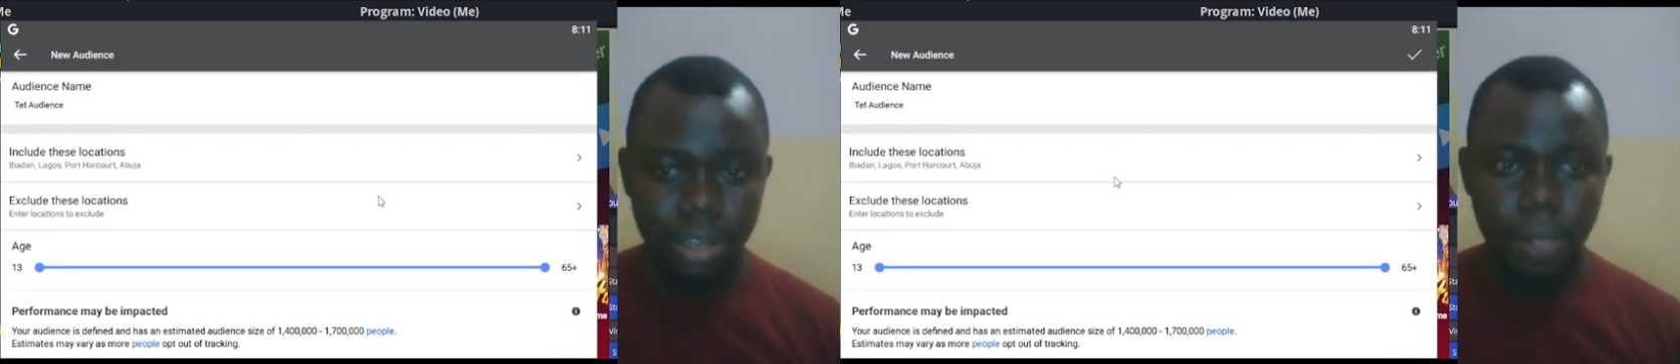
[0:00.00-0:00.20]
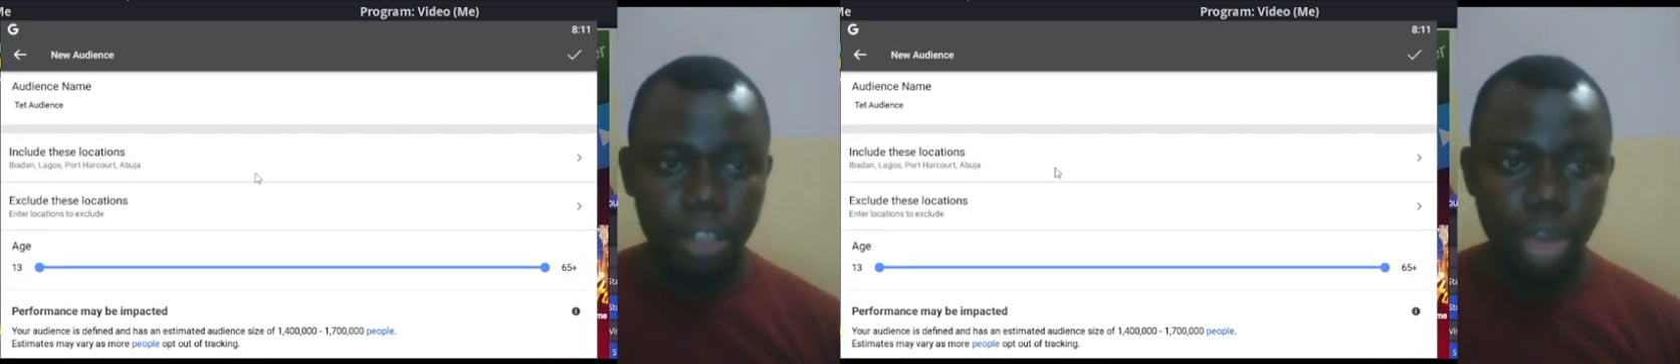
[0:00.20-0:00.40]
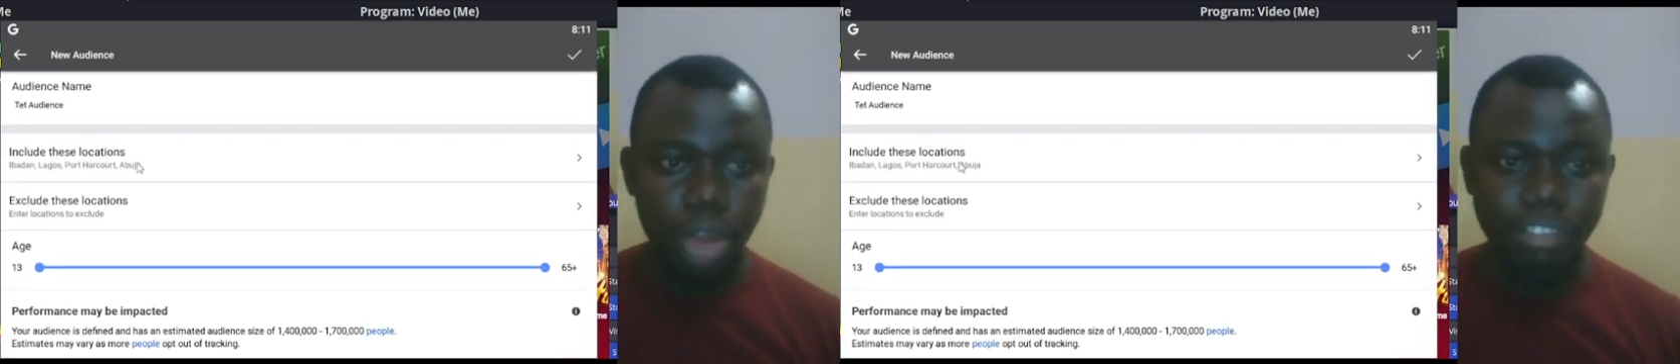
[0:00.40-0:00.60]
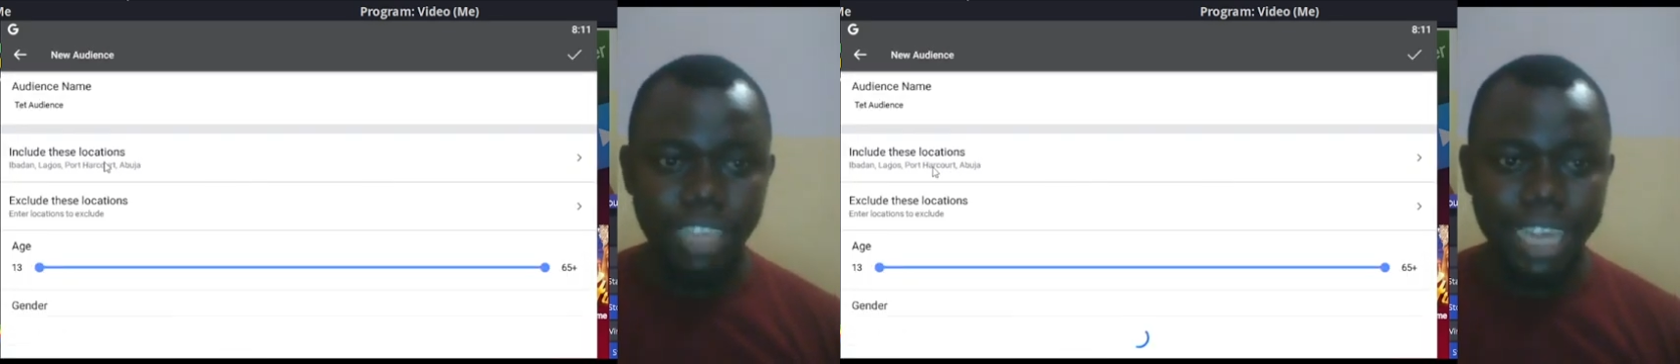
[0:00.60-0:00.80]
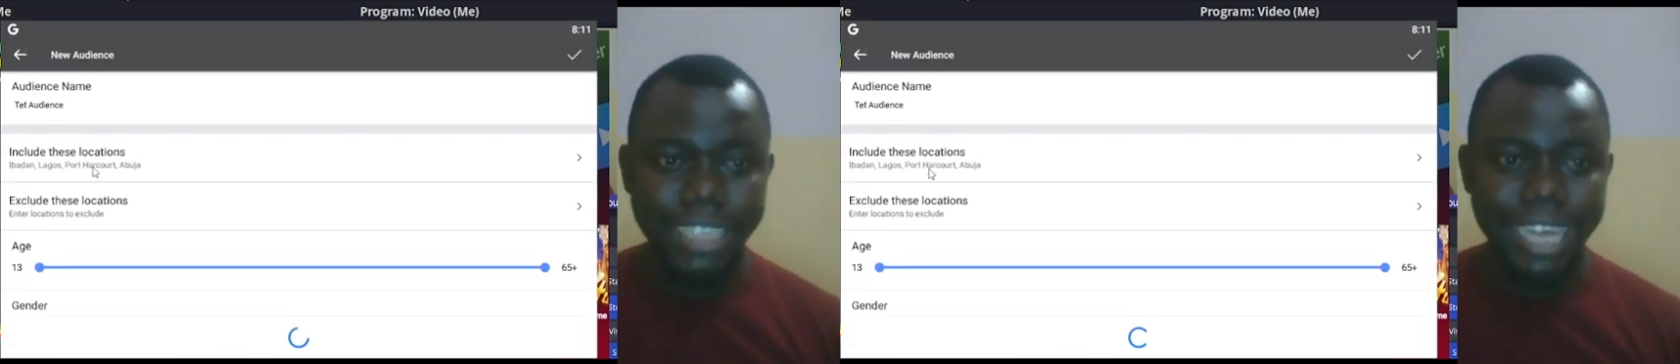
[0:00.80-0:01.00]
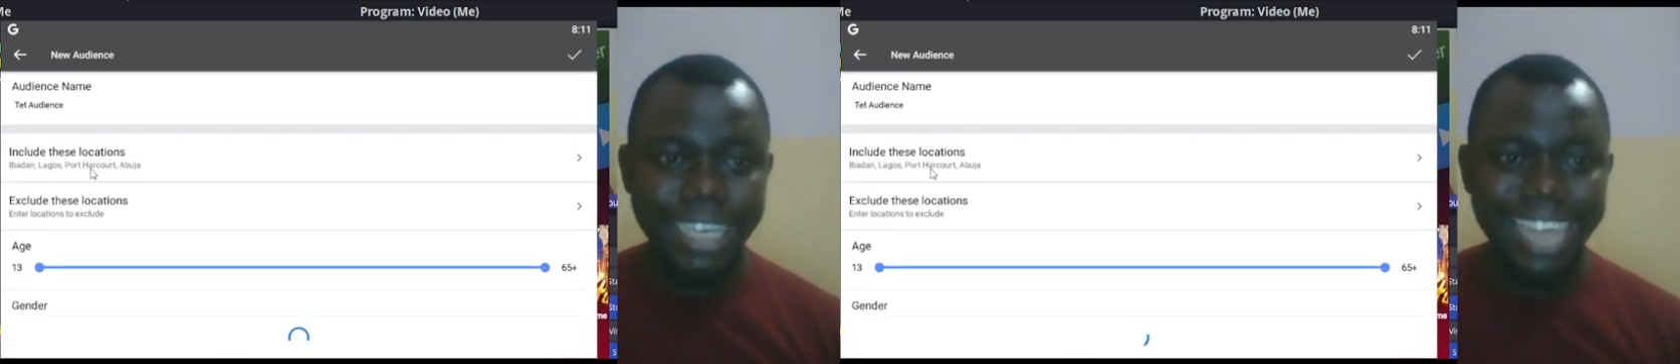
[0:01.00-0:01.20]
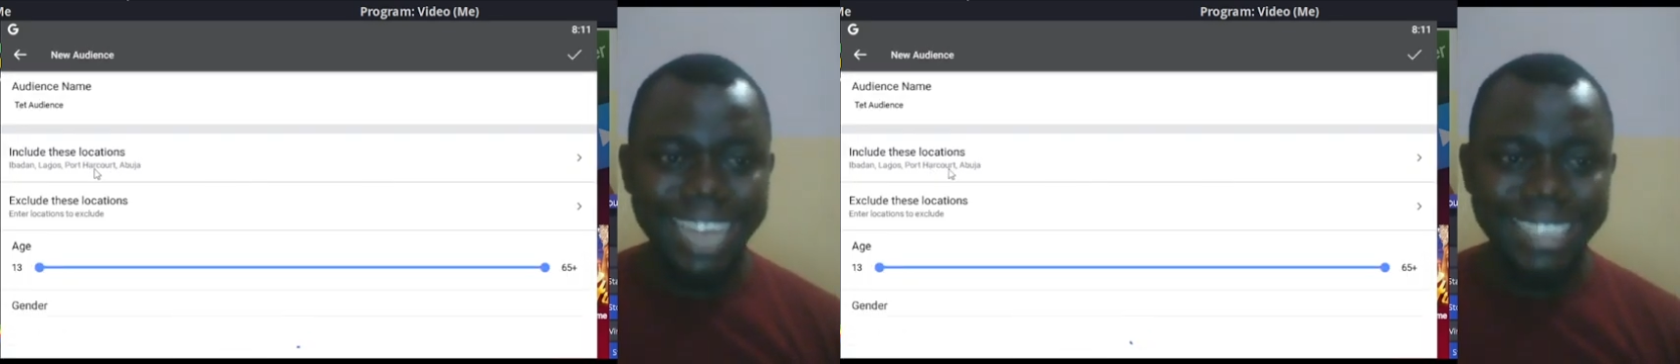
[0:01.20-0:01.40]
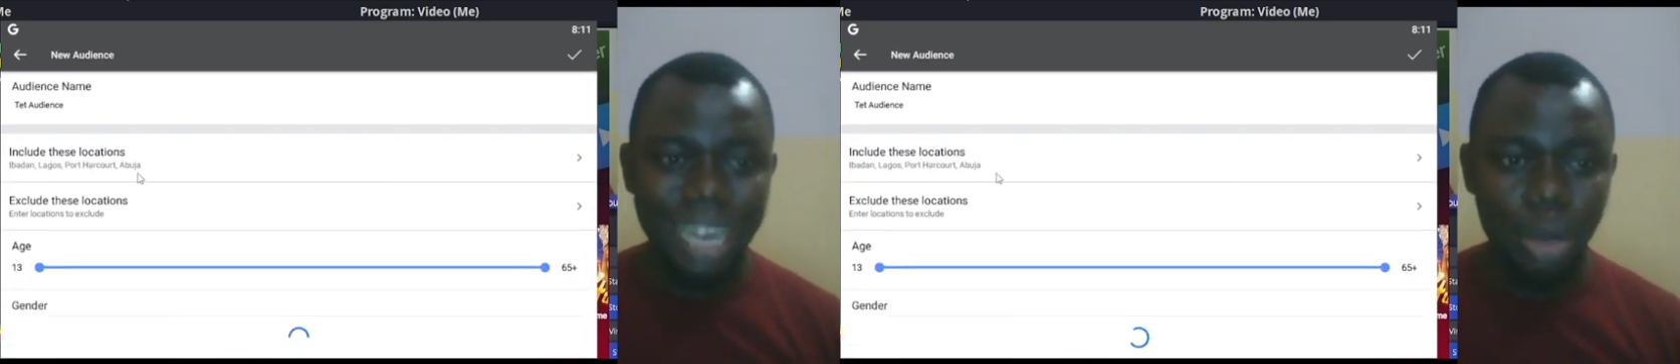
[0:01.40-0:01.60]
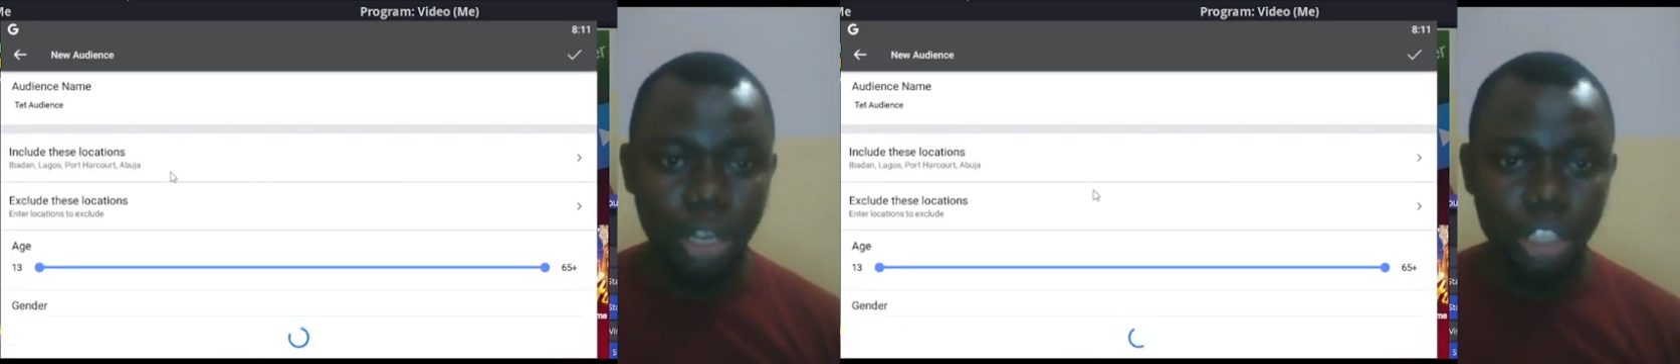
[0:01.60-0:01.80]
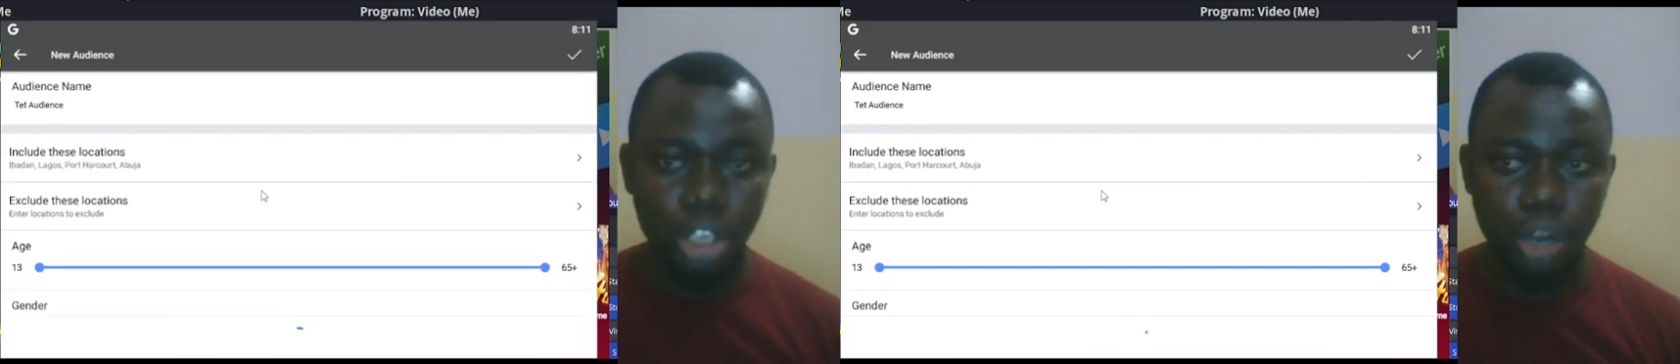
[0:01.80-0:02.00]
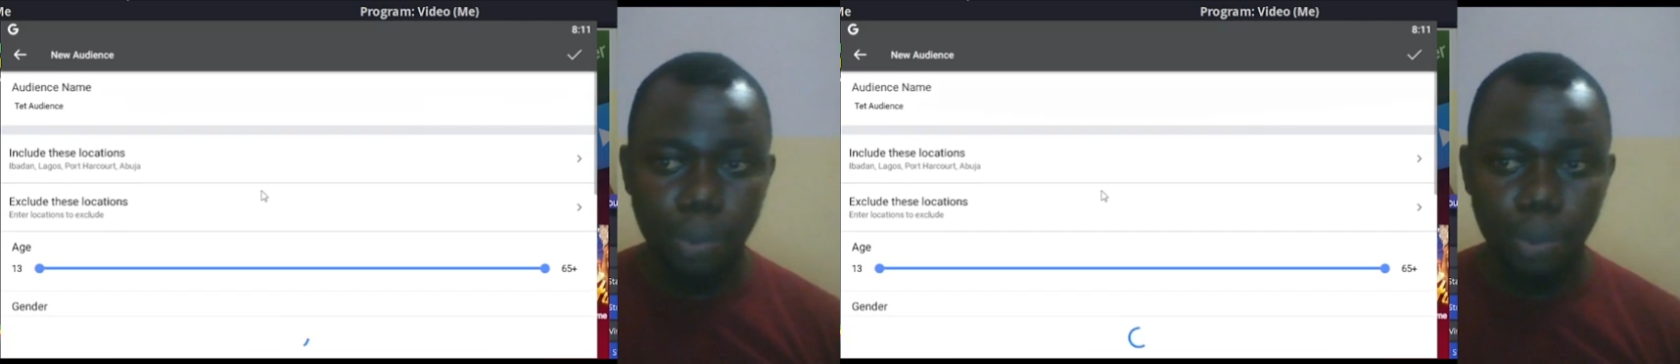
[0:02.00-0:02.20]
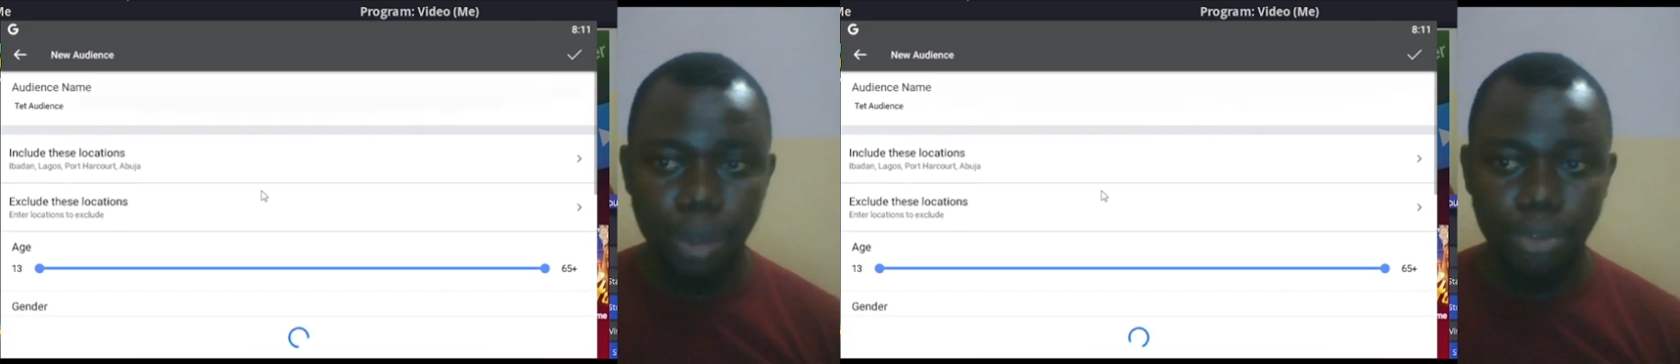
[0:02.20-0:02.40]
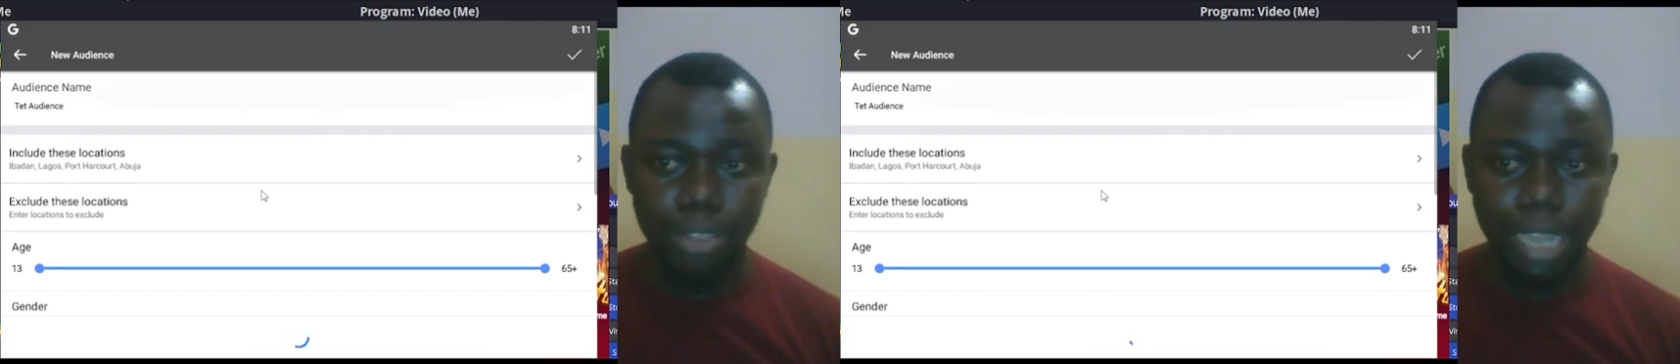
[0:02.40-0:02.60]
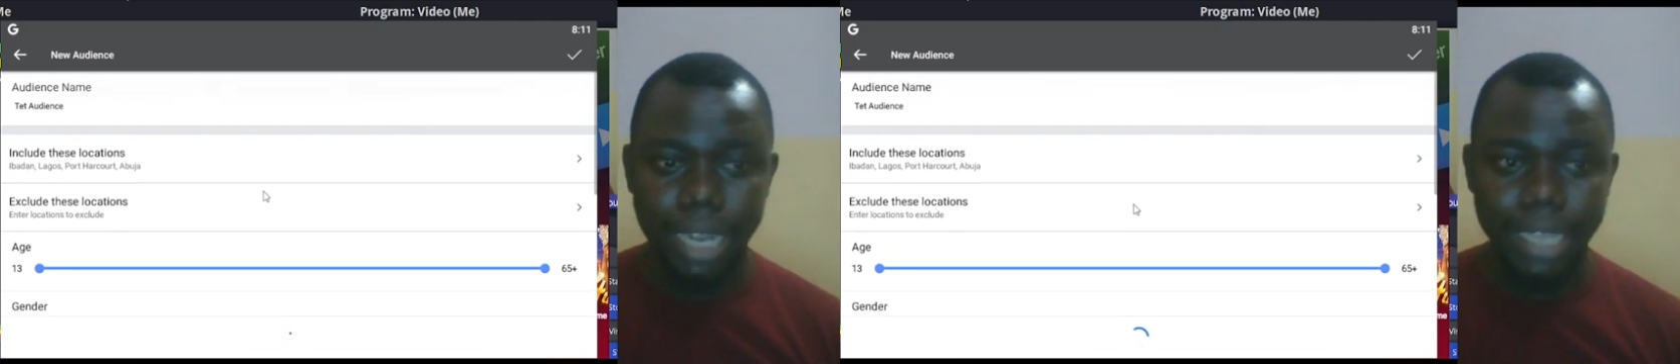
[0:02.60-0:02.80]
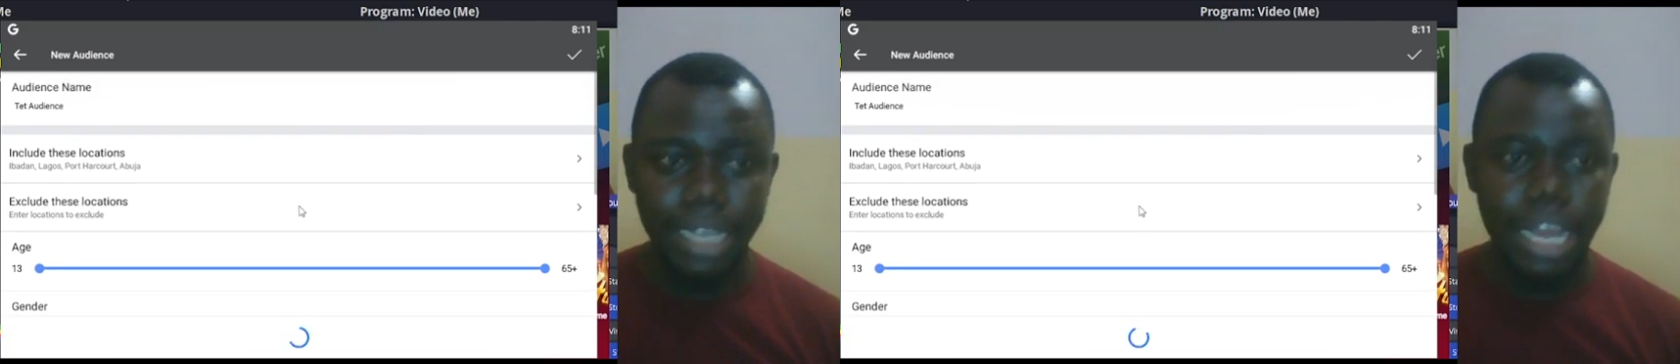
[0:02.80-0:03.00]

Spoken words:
So I've selected the exact location of people I want to target.